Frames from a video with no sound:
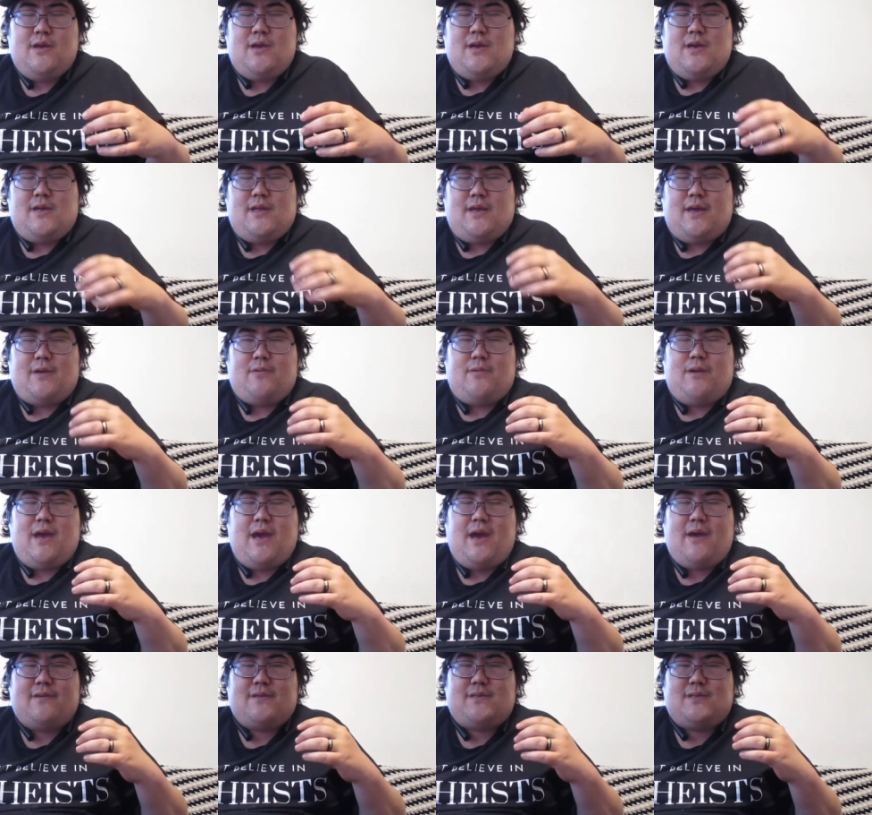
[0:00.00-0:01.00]
We
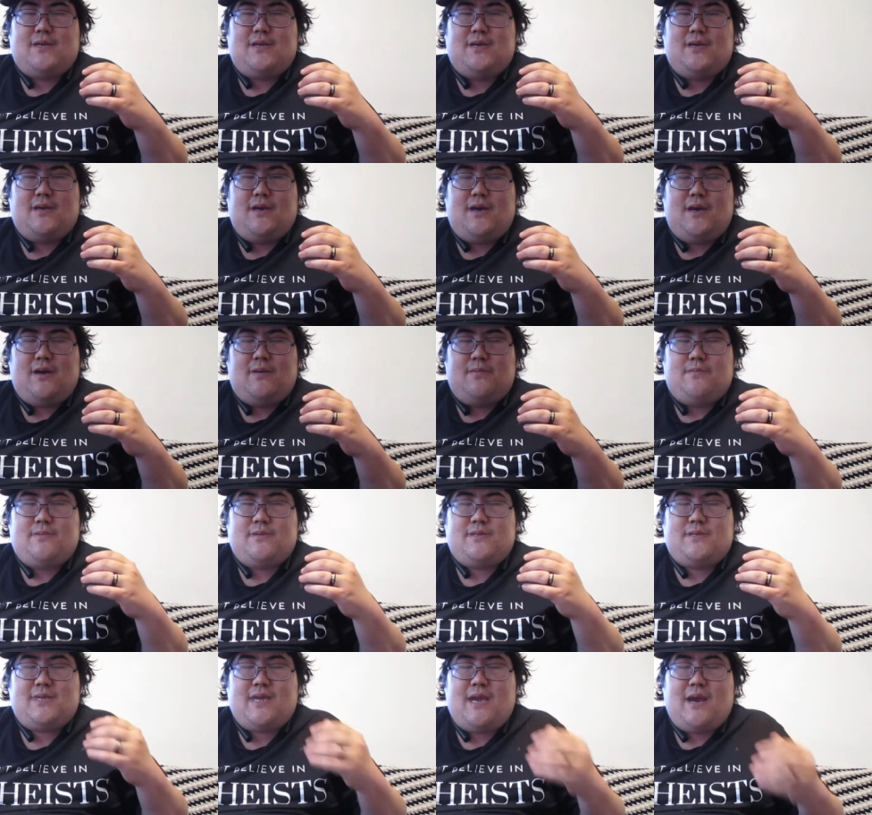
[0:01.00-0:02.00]
have to
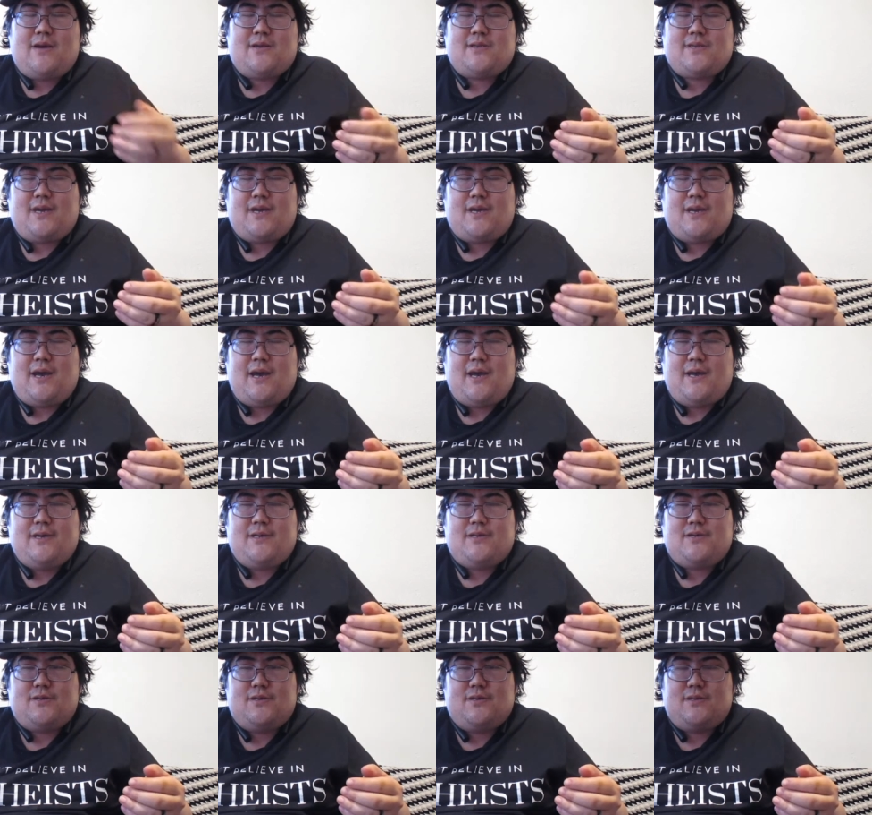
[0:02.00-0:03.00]
see our
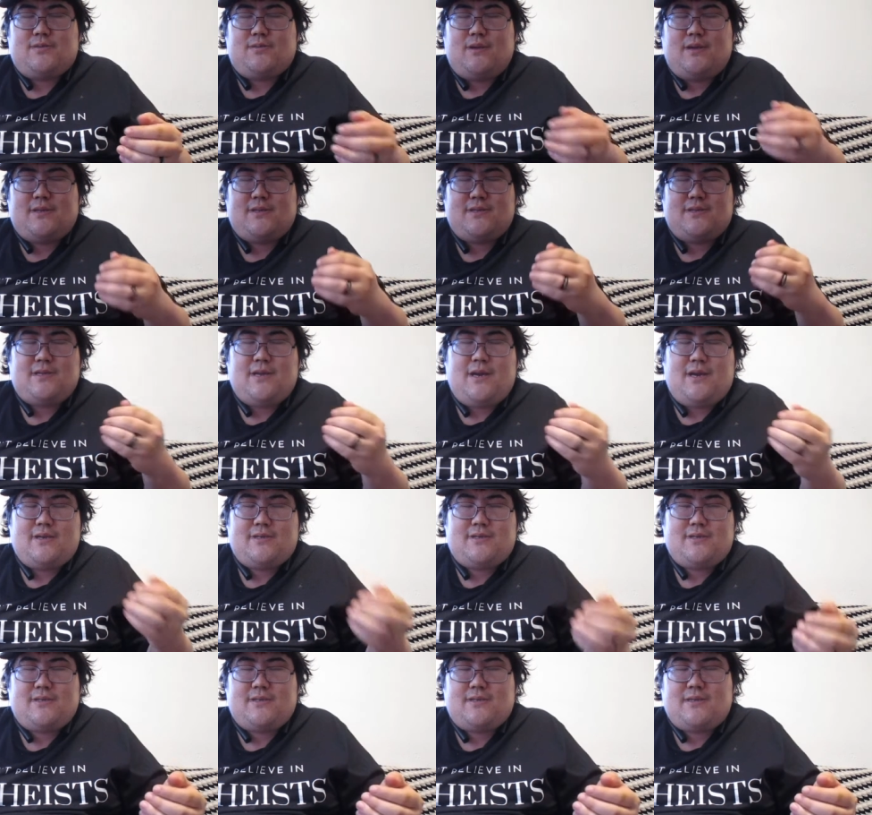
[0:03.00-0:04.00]
psychiatrist, we have to see our
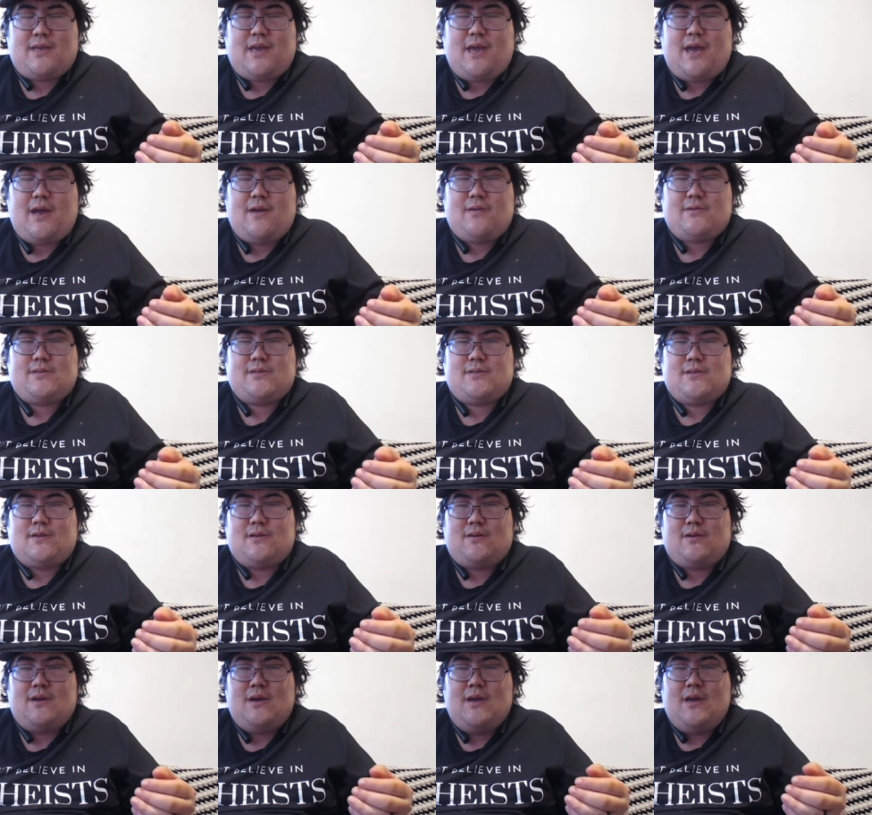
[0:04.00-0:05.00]

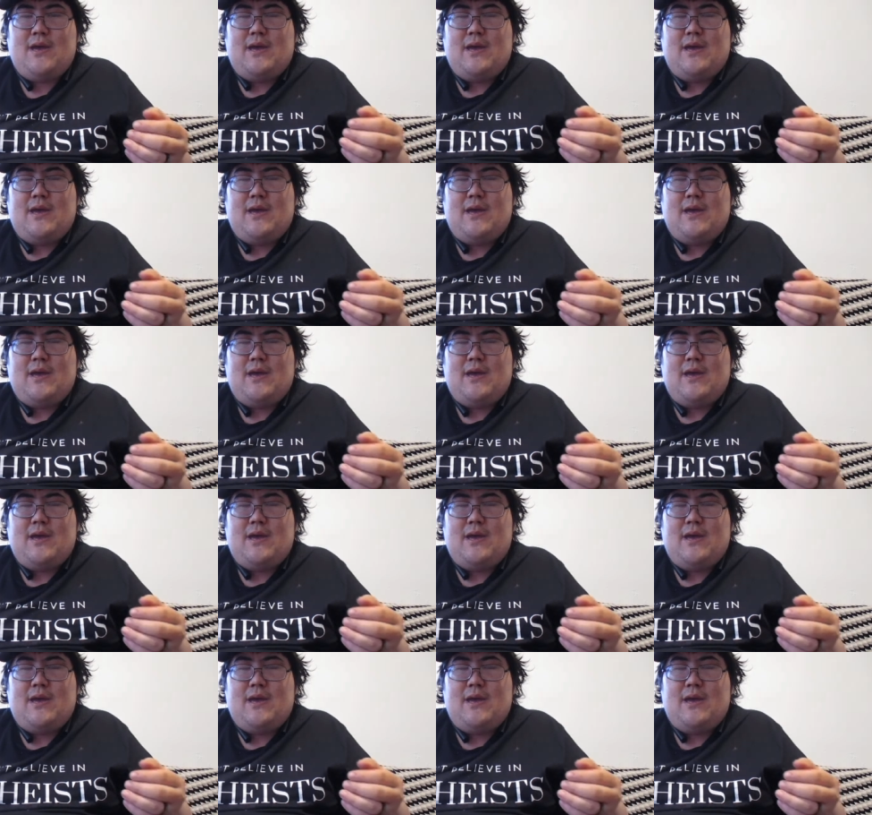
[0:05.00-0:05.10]
counselor,